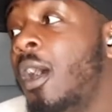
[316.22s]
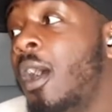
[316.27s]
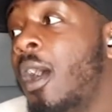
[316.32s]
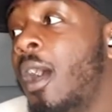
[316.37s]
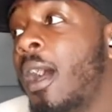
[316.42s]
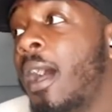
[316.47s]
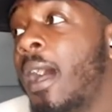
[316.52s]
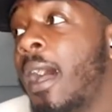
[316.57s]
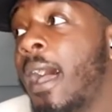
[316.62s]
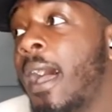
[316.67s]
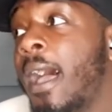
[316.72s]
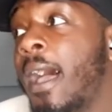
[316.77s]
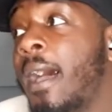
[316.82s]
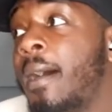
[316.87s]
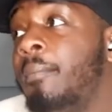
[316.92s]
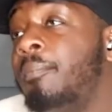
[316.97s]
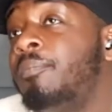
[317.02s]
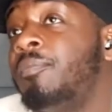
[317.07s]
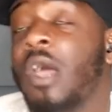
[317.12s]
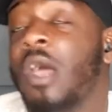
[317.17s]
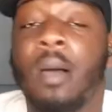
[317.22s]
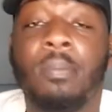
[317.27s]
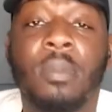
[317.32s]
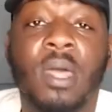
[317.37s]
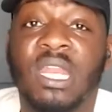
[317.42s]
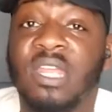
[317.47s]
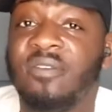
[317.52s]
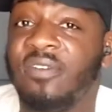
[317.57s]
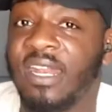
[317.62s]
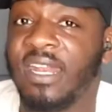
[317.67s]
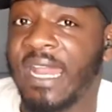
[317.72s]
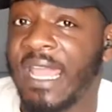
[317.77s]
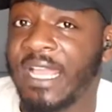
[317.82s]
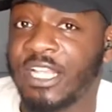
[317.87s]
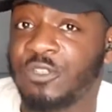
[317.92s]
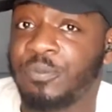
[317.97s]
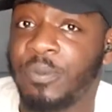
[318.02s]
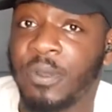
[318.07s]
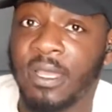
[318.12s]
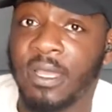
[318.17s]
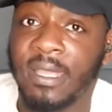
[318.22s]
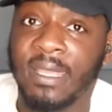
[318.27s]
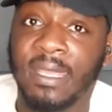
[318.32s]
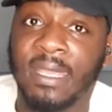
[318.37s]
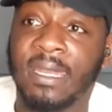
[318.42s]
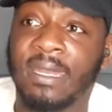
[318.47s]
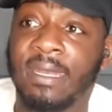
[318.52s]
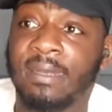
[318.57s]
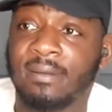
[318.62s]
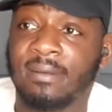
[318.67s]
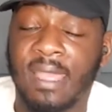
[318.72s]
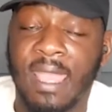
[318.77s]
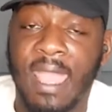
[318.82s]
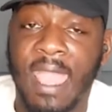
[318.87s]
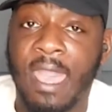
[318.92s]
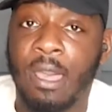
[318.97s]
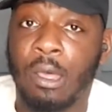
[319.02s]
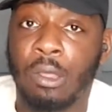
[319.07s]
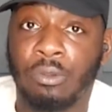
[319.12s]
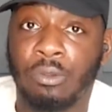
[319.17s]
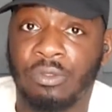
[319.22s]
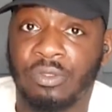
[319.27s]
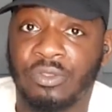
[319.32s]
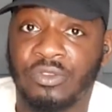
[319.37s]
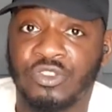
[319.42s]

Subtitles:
I'm not even an expert in health,